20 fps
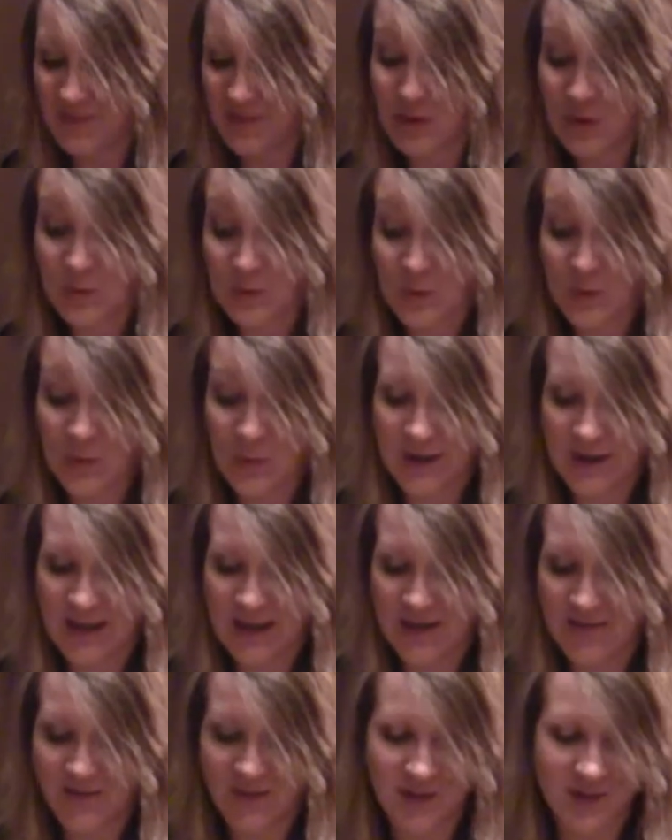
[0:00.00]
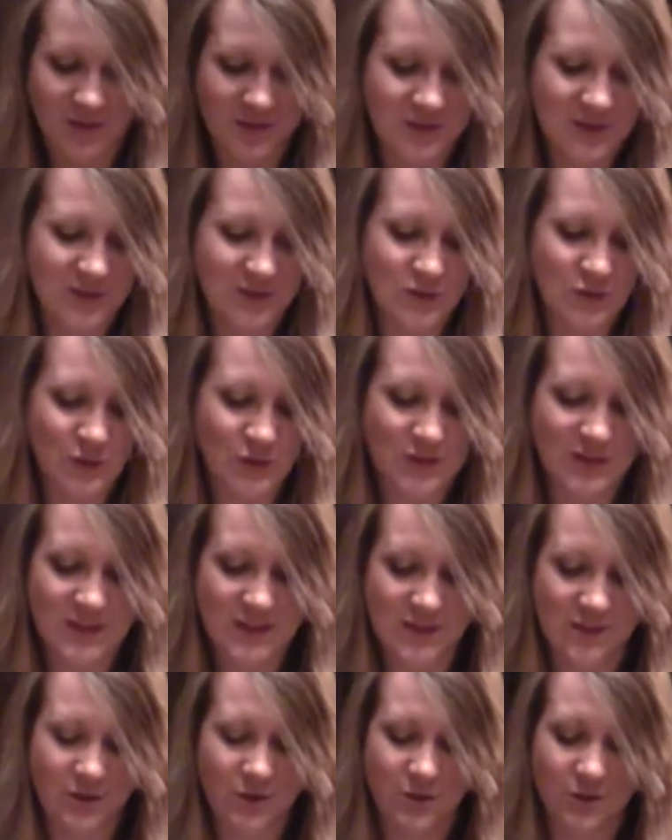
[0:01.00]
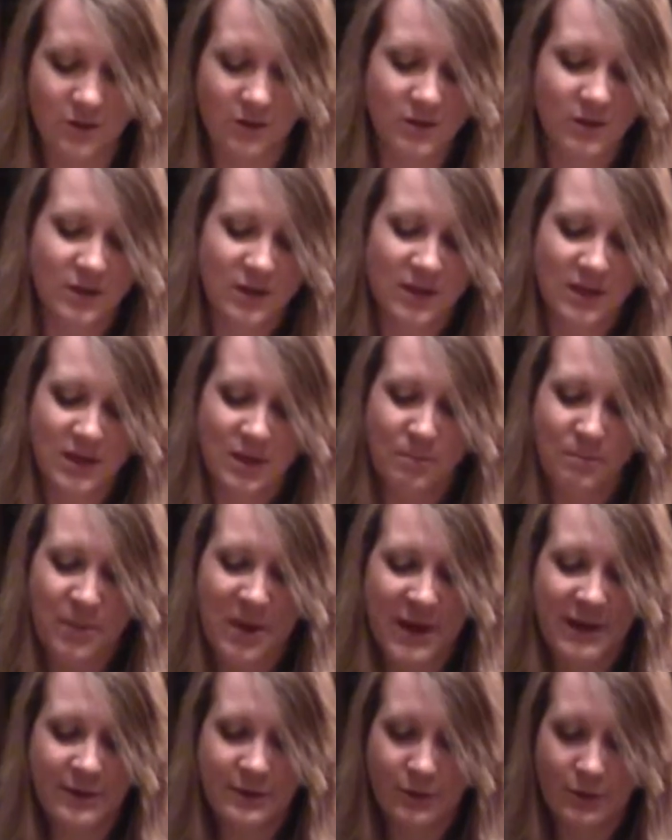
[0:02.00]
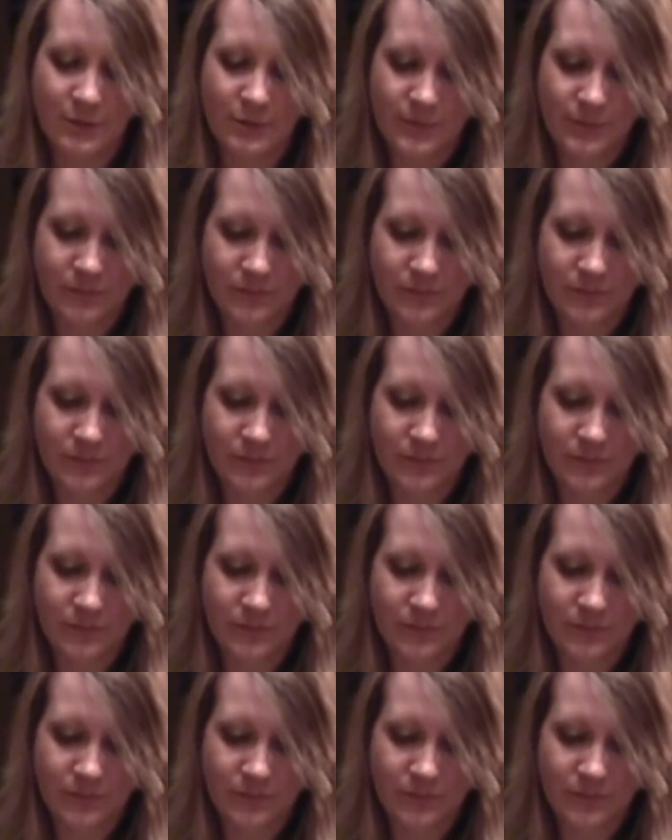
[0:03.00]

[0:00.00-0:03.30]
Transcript: you will want to have a little scissors in your binder.